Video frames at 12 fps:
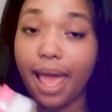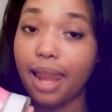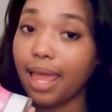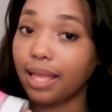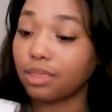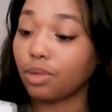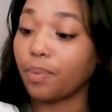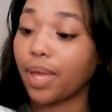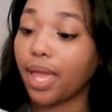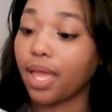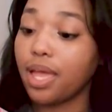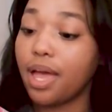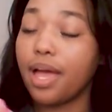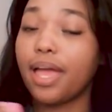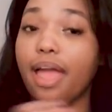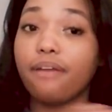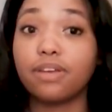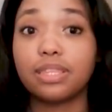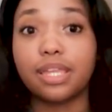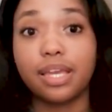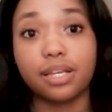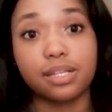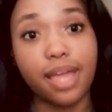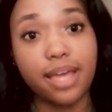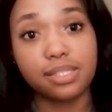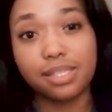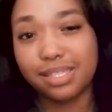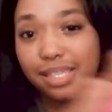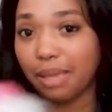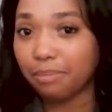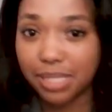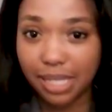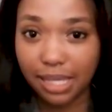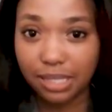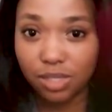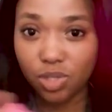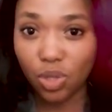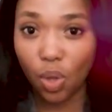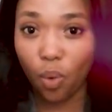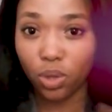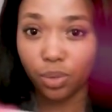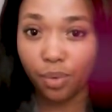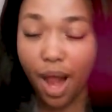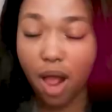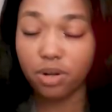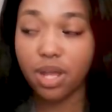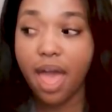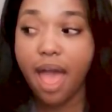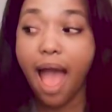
I like the way everything has the same scent all around.